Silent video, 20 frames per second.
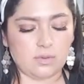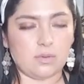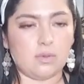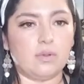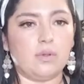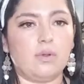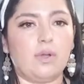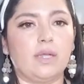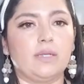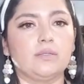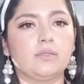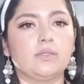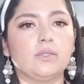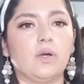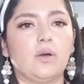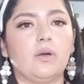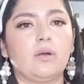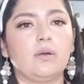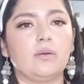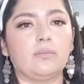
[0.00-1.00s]
Alright,
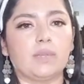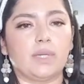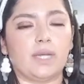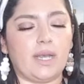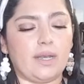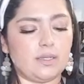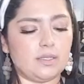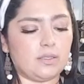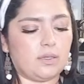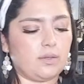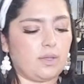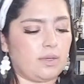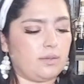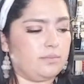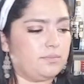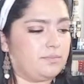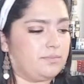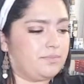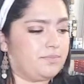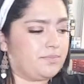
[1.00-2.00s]
so bananas are there,
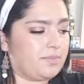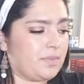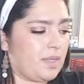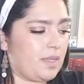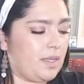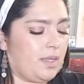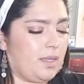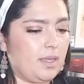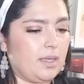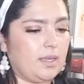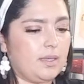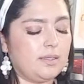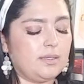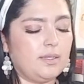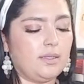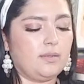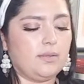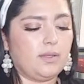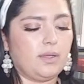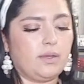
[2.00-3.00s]

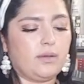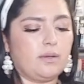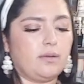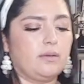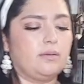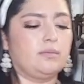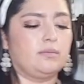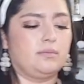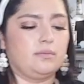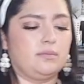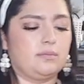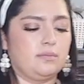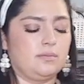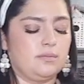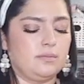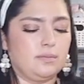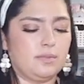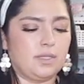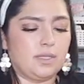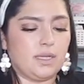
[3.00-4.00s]
and they're
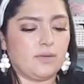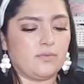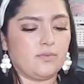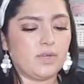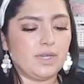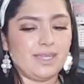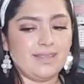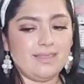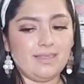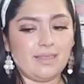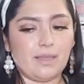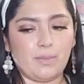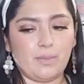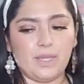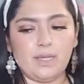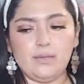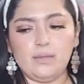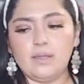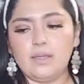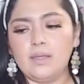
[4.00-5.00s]
covered in
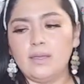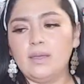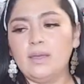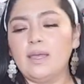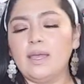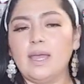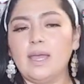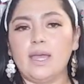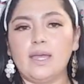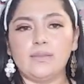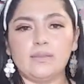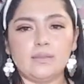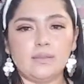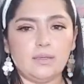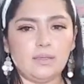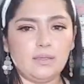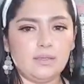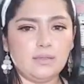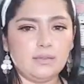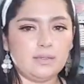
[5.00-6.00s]
lemon.
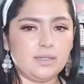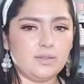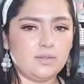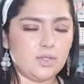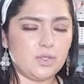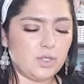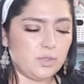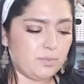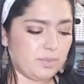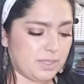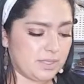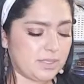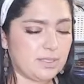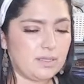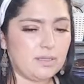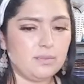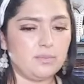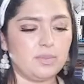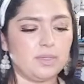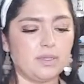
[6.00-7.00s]
Anthony, I know you're
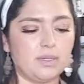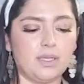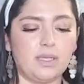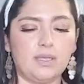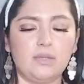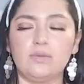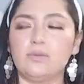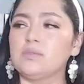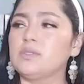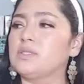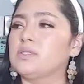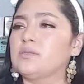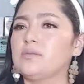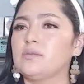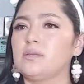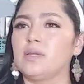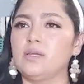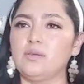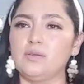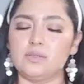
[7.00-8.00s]
busy, but can
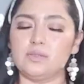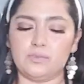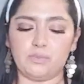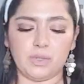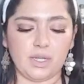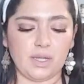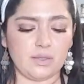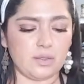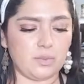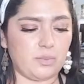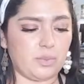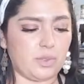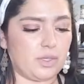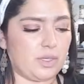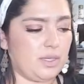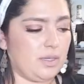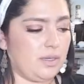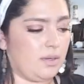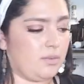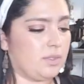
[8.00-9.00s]
you bring out the
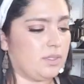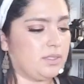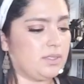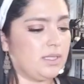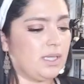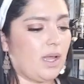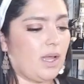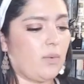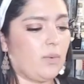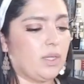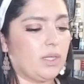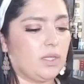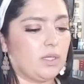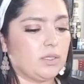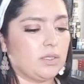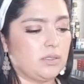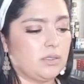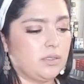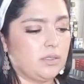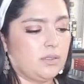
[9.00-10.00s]
pudding? I want to see how it
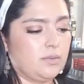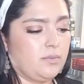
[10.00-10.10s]
looks.